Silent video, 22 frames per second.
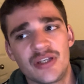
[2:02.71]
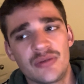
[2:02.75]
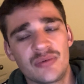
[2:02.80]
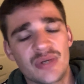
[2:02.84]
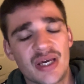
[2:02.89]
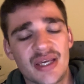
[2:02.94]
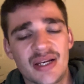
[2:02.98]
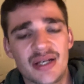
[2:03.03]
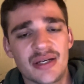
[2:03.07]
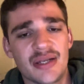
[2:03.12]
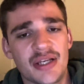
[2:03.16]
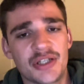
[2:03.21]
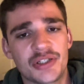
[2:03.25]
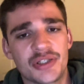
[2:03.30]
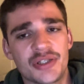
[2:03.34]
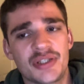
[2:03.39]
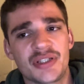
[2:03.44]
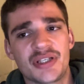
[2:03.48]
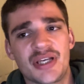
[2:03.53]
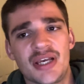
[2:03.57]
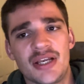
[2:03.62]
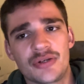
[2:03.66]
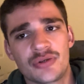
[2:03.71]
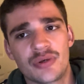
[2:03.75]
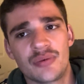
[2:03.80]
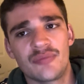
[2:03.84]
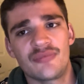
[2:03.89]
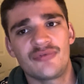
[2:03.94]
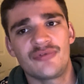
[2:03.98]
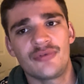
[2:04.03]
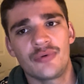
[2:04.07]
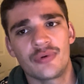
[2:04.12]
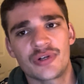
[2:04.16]
United Nations Interim
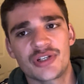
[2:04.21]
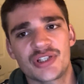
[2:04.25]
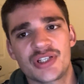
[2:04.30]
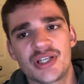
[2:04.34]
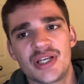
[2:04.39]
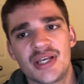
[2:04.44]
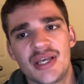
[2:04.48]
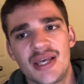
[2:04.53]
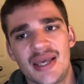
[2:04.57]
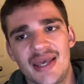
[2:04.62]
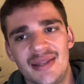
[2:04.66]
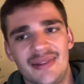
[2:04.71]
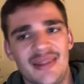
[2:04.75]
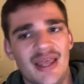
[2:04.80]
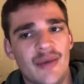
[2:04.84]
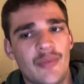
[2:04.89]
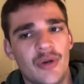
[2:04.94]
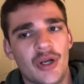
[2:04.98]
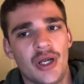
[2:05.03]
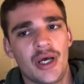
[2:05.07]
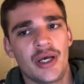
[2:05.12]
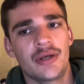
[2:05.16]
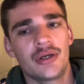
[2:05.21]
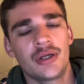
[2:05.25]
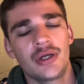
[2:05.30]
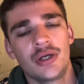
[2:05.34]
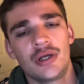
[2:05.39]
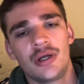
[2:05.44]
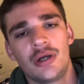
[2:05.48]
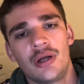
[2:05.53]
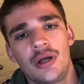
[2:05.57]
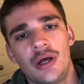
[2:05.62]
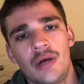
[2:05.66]
Force in Lebanon,
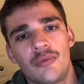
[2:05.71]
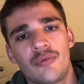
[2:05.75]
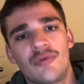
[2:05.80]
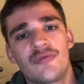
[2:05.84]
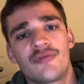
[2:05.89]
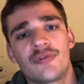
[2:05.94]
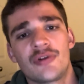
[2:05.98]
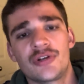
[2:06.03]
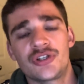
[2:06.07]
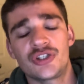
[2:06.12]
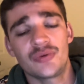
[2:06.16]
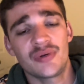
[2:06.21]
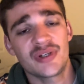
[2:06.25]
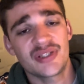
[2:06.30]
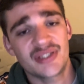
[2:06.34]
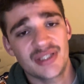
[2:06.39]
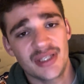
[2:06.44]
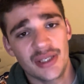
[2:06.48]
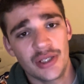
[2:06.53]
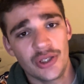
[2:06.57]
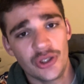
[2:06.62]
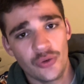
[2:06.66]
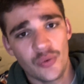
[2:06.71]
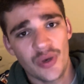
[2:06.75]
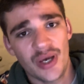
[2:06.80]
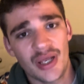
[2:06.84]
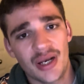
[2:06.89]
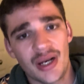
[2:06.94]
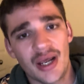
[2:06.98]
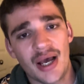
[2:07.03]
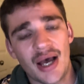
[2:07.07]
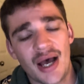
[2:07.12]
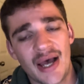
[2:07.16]
referred to as the
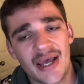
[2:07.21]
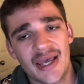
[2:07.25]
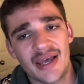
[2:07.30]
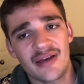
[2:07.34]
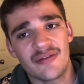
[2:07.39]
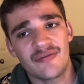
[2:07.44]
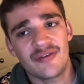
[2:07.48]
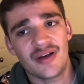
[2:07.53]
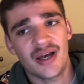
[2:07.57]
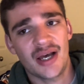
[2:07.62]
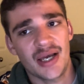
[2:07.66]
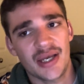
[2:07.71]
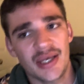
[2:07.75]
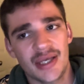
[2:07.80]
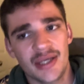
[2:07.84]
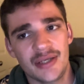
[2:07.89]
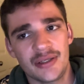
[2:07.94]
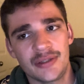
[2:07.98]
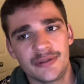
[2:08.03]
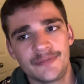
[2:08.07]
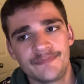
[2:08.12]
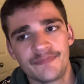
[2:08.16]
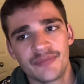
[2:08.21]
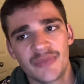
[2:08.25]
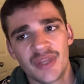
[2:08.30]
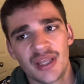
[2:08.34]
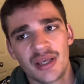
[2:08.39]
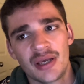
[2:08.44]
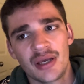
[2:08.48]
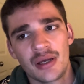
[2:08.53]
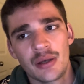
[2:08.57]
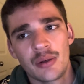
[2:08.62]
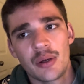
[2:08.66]
UNIFIL.
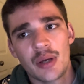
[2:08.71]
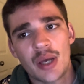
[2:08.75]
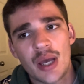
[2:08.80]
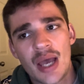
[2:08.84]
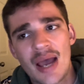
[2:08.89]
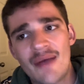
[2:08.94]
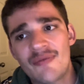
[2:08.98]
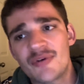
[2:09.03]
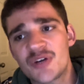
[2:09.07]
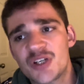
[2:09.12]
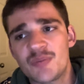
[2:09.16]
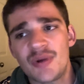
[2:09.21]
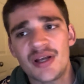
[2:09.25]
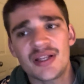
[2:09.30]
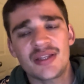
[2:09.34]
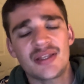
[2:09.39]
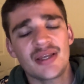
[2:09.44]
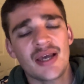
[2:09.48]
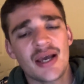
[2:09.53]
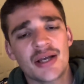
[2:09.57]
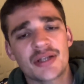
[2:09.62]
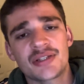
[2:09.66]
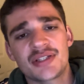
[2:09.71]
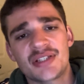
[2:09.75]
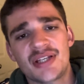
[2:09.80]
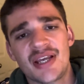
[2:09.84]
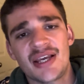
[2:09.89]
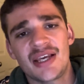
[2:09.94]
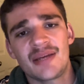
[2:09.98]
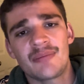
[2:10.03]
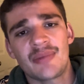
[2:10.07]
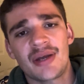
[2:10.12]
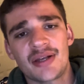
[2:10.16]
However, despite the actions
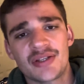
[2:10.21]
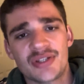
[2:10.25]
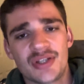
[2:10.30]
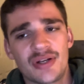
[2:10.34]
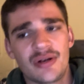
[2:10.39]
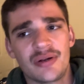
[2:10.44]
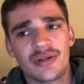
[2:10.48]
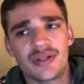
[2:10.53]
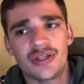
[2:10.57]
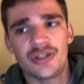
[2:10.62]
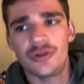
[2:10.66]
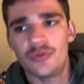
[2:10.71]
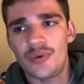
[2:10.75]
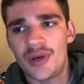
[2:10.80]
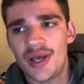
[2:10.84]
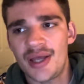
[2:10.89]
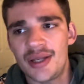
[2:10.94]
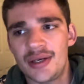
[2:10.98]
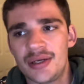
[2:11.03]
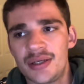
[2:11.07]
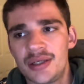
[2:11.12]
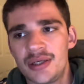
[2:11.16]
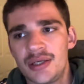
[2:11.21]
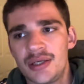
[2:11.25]
taken by us here at the UN,